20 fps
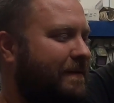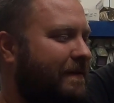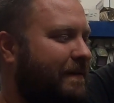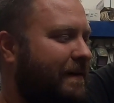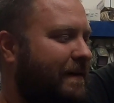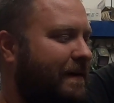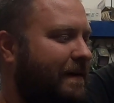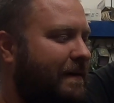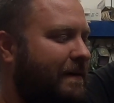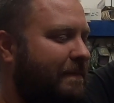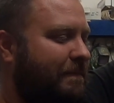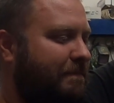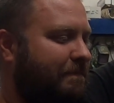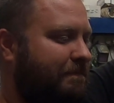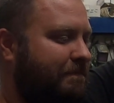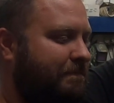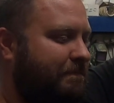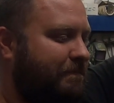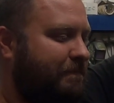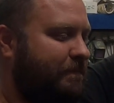But
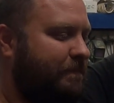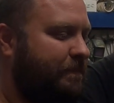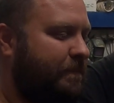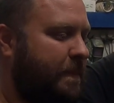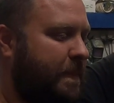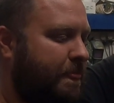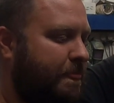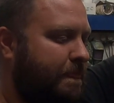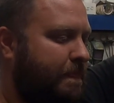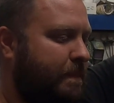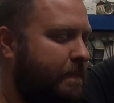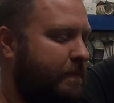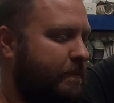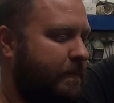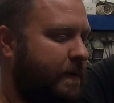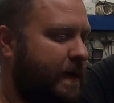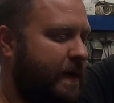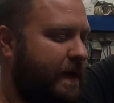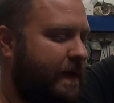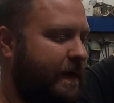
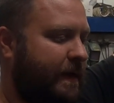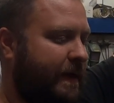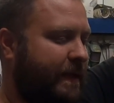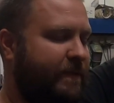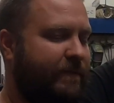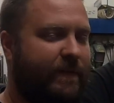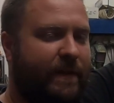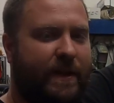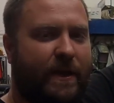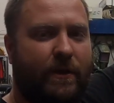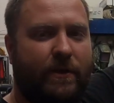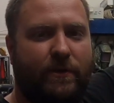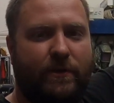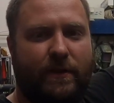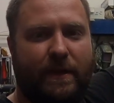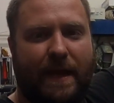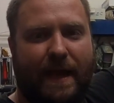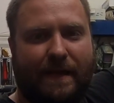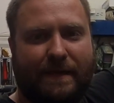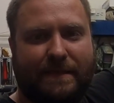in the video, you
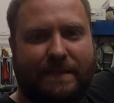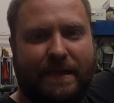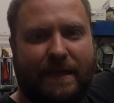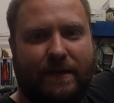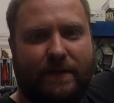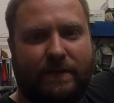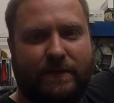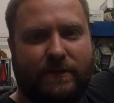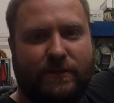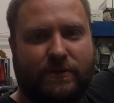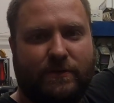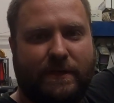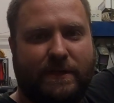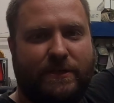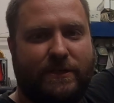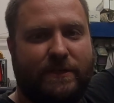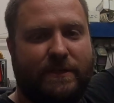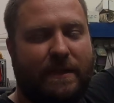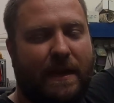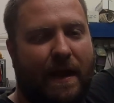can kind of tell it's
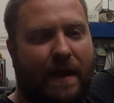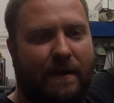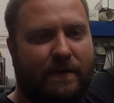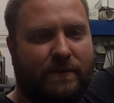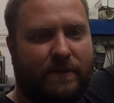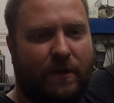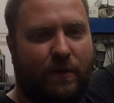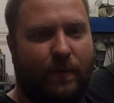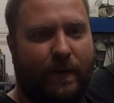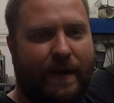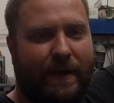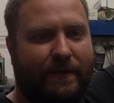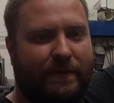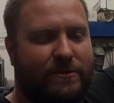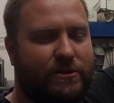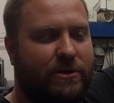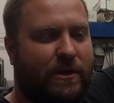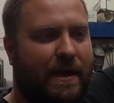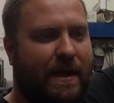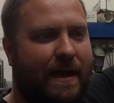screeching the tires the whole way down
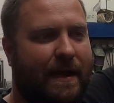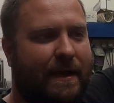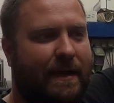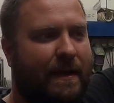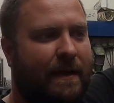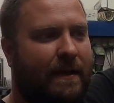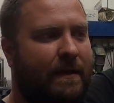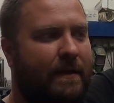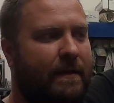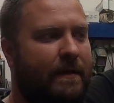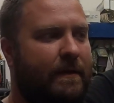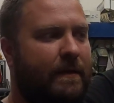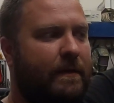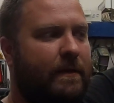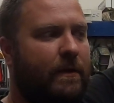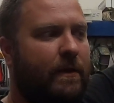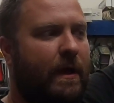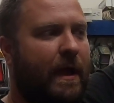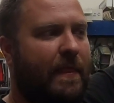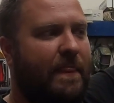the track.
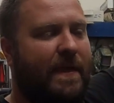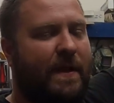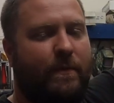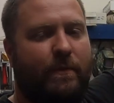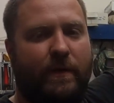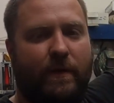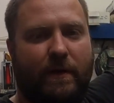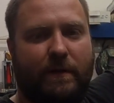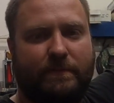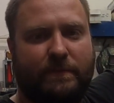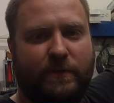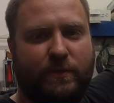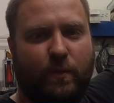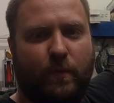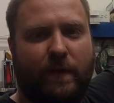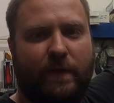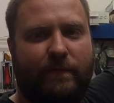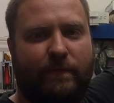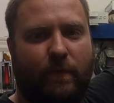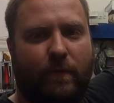I think we were up to
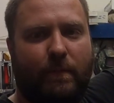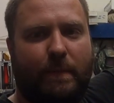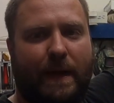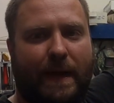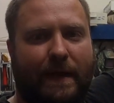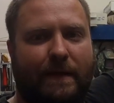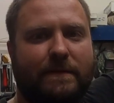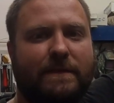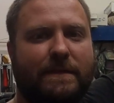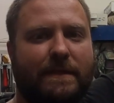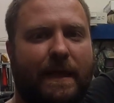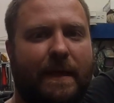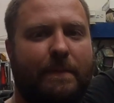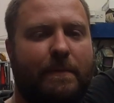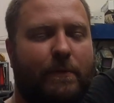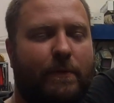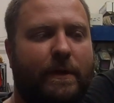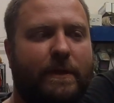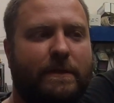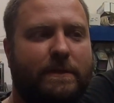24 pounds at that
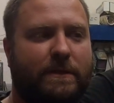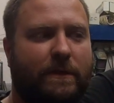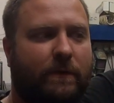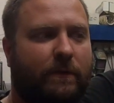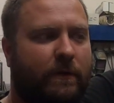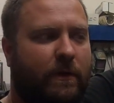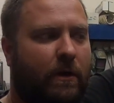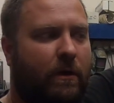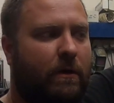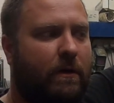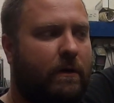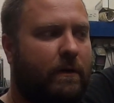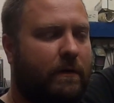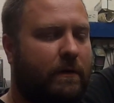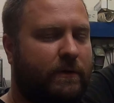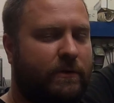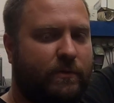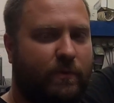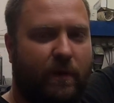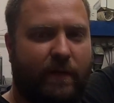point. So the
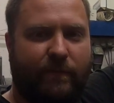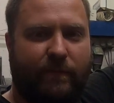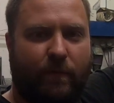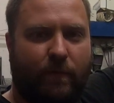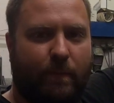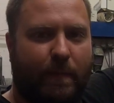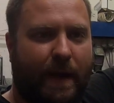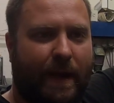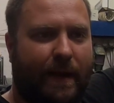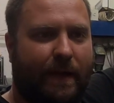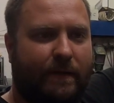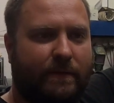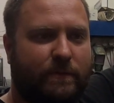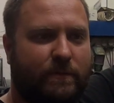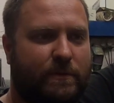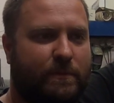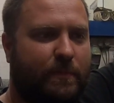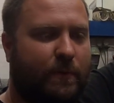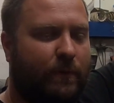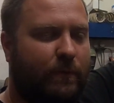car on 24 pounds
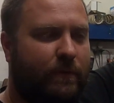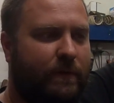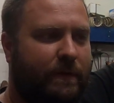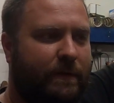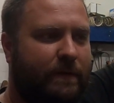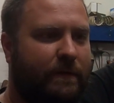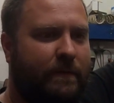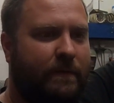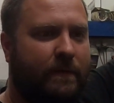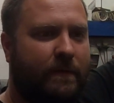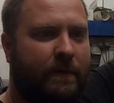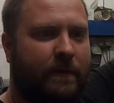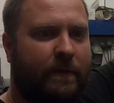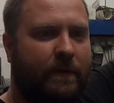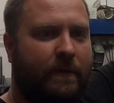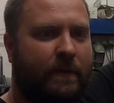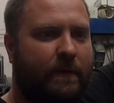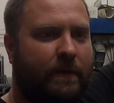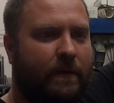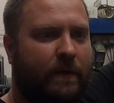was pulling
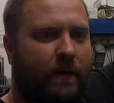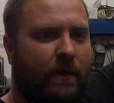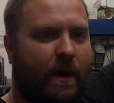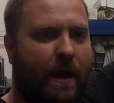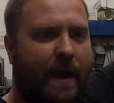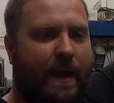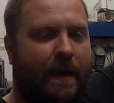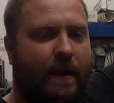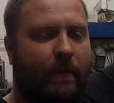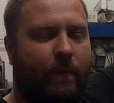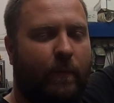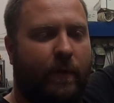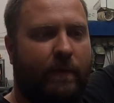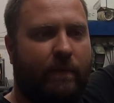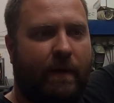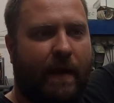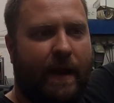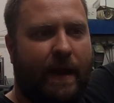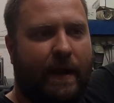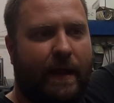great. We
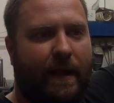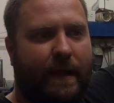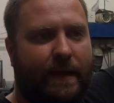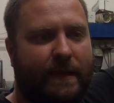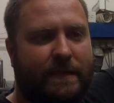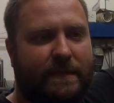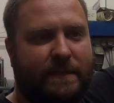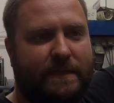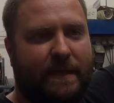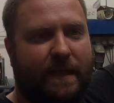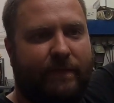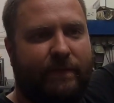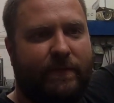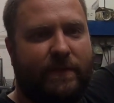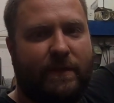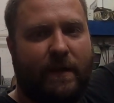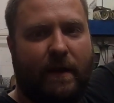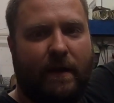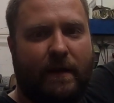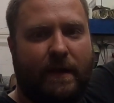ran a
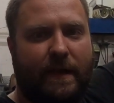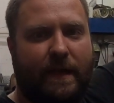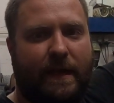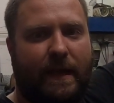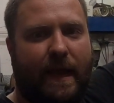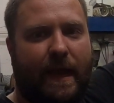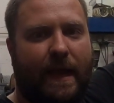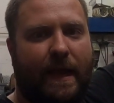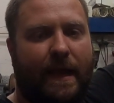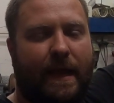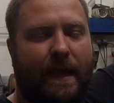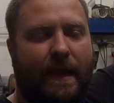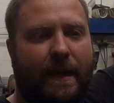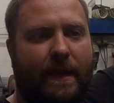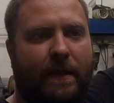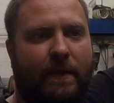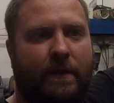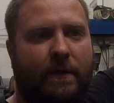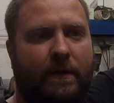730 at